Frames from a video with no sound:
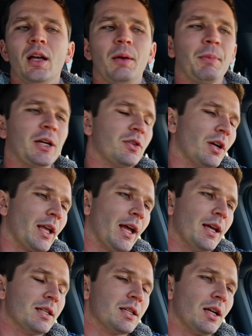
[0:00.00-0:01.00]
My truck
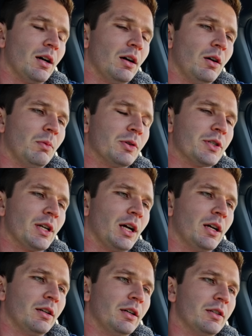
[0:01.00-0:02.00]
has almost
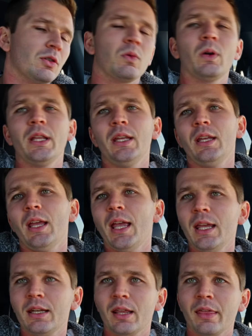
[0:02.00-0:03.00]

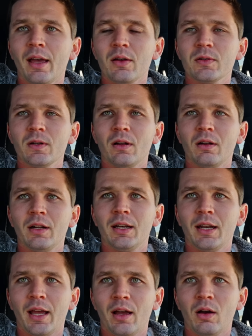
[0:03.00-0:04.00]
128,000 on it
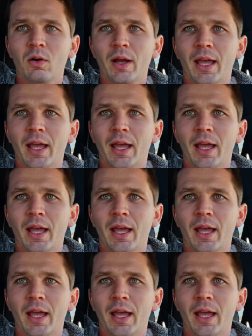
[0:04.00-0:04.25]
now,